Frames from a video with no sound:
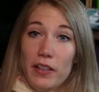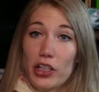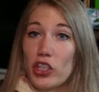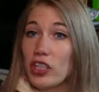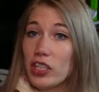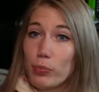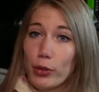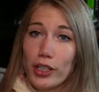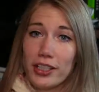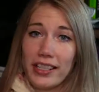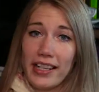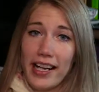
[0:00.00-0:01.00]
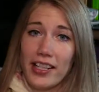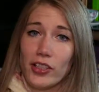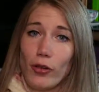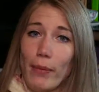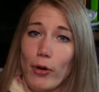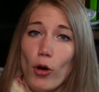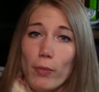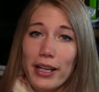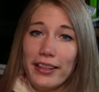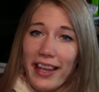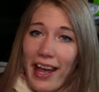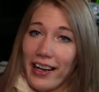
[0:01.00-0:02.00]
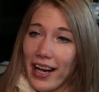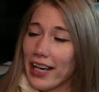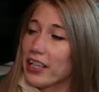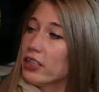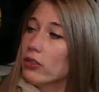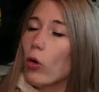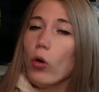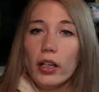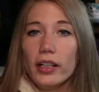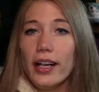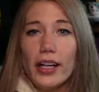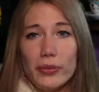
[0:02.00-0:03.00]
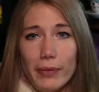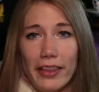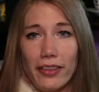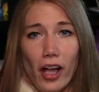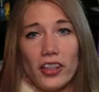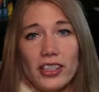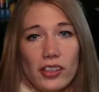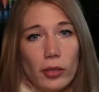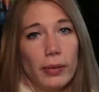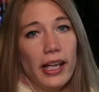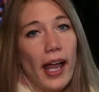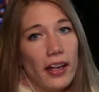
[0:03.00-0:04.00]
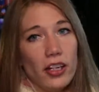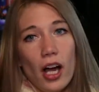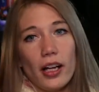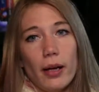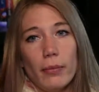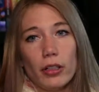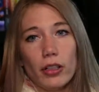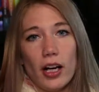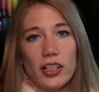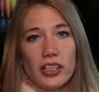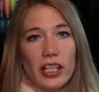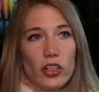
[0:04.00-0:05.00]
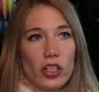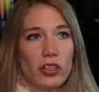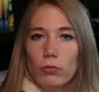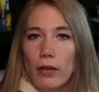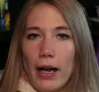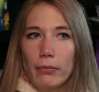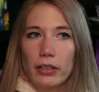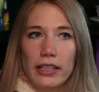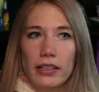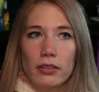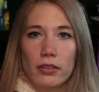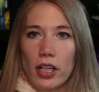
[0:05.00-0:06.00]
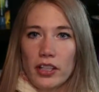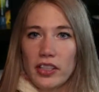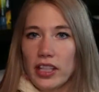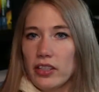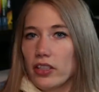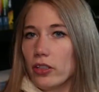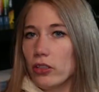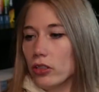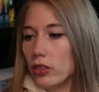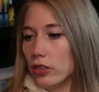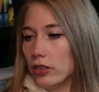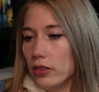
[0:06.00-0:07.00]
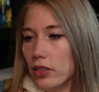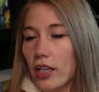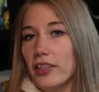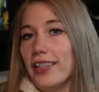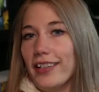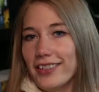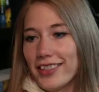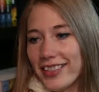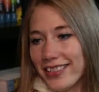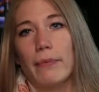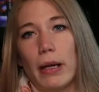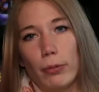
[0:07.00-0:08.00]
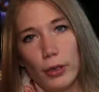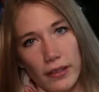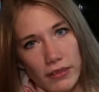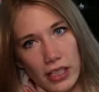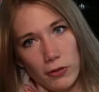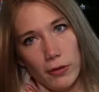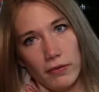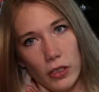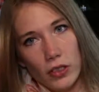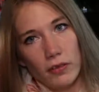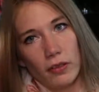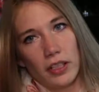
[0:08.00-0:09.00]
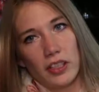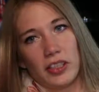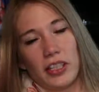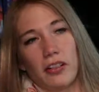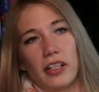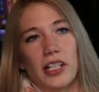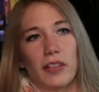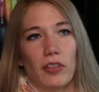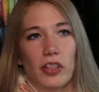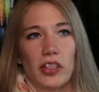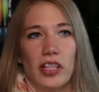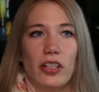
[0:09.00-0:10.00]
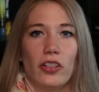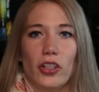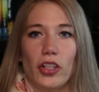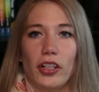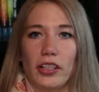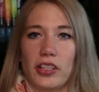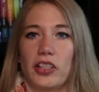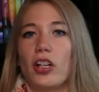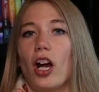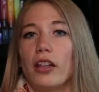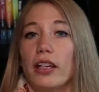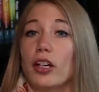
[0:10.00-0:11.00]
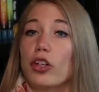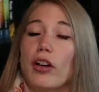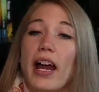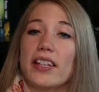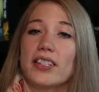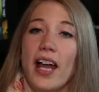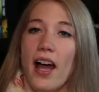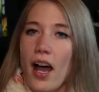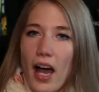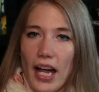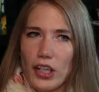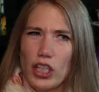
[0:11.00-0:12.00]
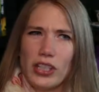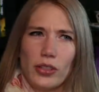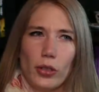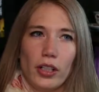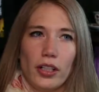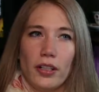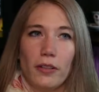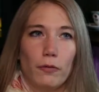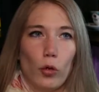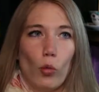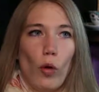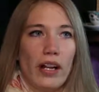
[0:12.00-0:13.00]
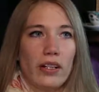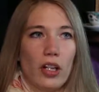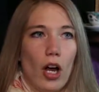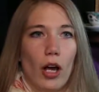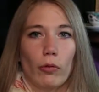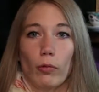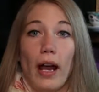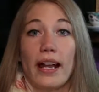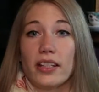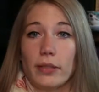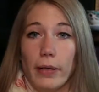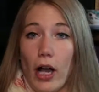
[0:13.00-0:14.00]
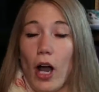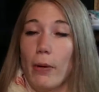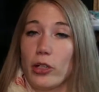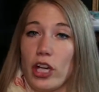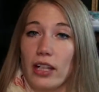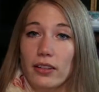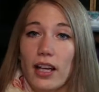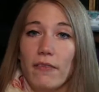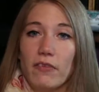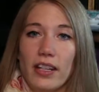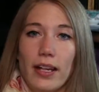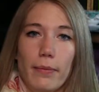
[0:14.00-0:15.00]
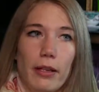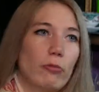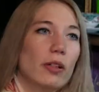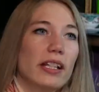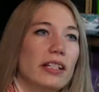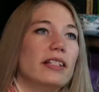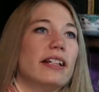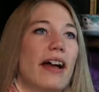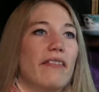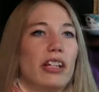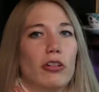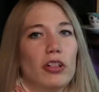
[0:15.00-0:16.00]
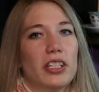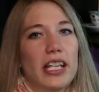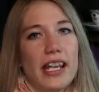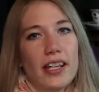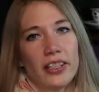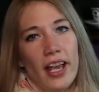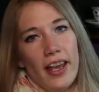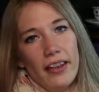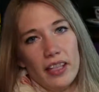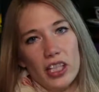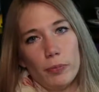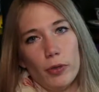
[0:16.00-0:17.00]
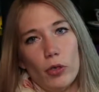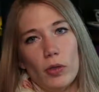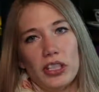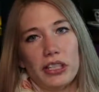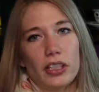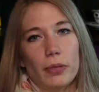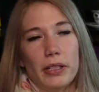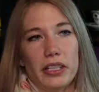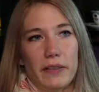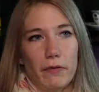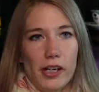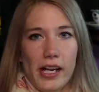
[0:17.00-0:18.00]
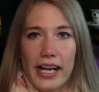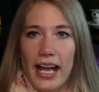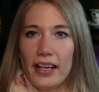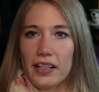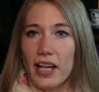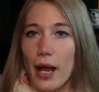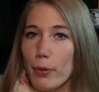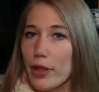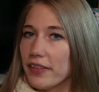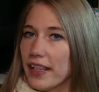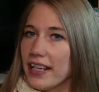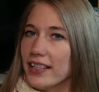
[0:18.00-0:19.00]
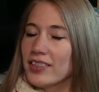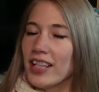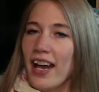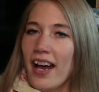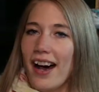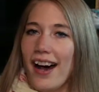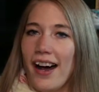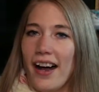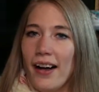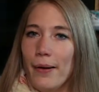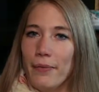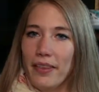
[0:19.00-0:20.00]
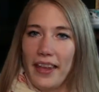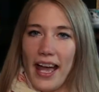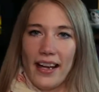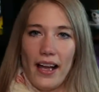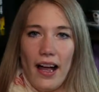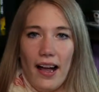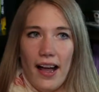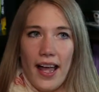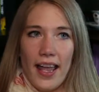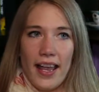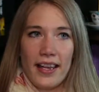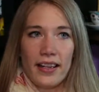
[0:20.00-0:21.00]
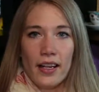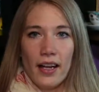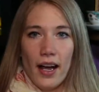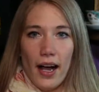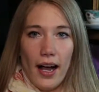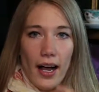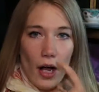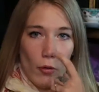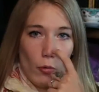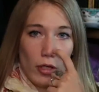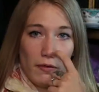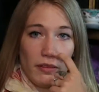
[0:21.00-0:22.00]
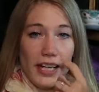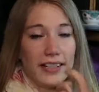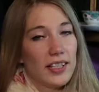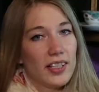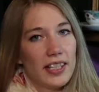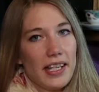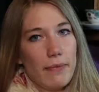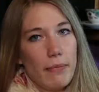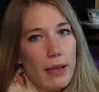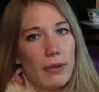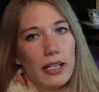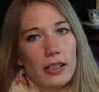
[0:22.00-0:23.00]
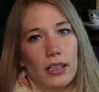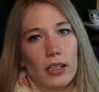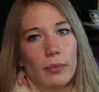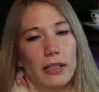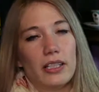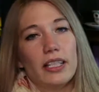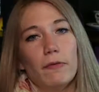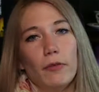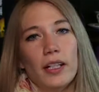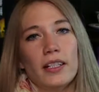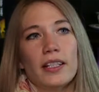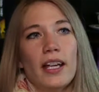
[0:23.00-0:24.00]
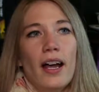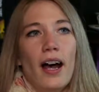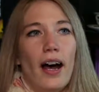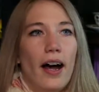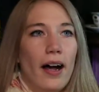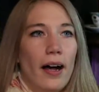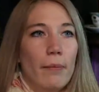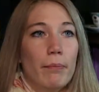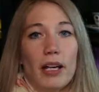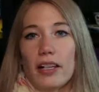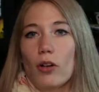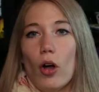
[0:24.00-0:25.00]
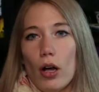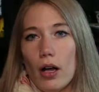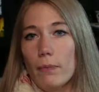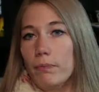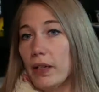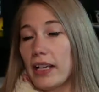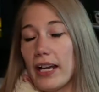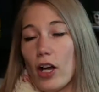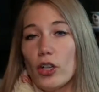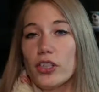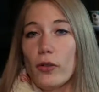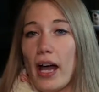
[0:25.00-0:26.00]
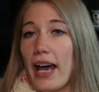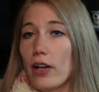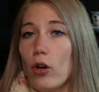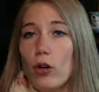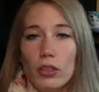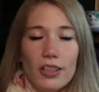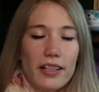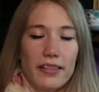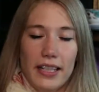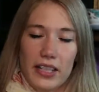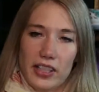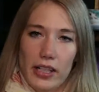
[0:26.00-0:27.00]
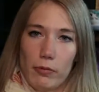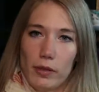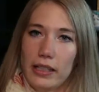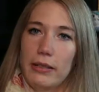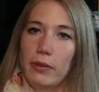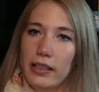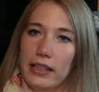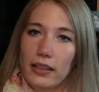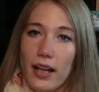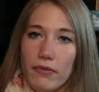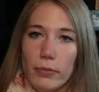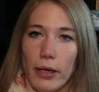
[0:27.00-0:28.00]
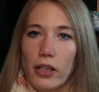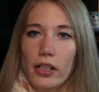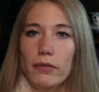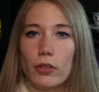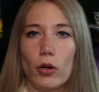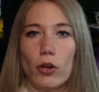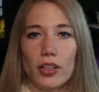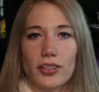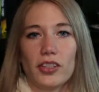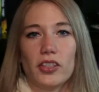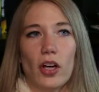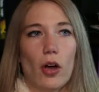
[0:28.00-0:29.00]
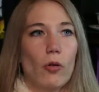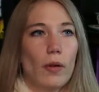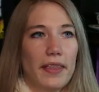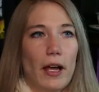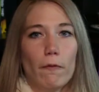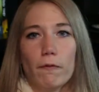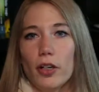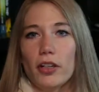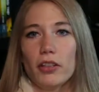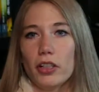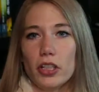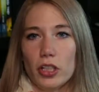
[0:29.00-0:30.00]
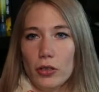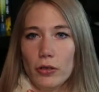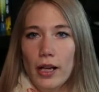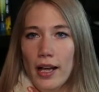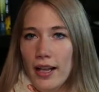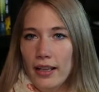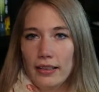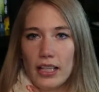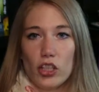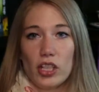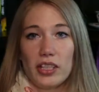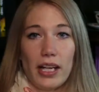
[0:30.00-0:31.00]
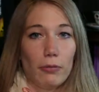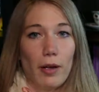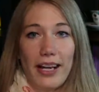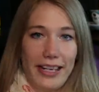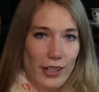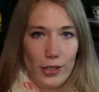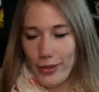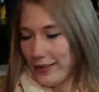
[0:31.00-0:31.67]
finished this book today, so I'm hoping that I can organize my thoughts a little bit and not come across like just rambling, nonsensical nonsense. In my previous reviews for the series for Cinder and Scarlet and Cress, I just sort of went on rants about how much I loved them and really didn't have any critiques. This book was a little bit different. I had a couple things um, that I uh, would have liked to see maybe a little bit different, um, but but I also had a whole lot of things that I really, really loved about it, of course, so without further ado, let's just get right into